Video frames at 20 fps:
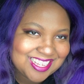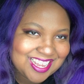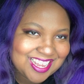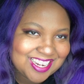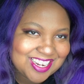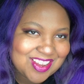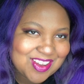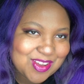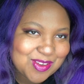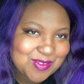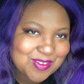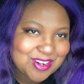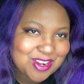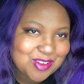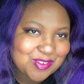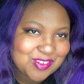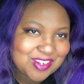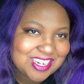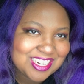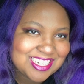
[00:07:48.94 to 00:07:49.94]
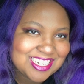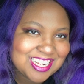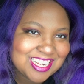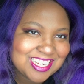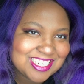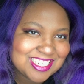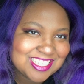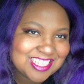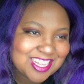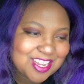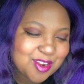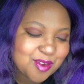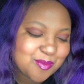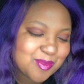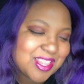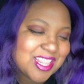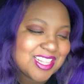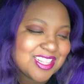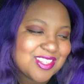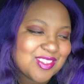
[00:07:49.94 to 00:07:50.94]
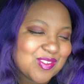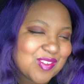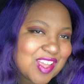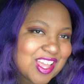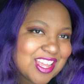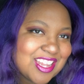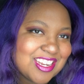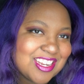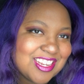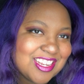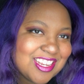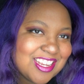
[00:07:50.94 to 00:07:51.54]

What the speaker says: I know, I went off on a tangent there, but that's fine.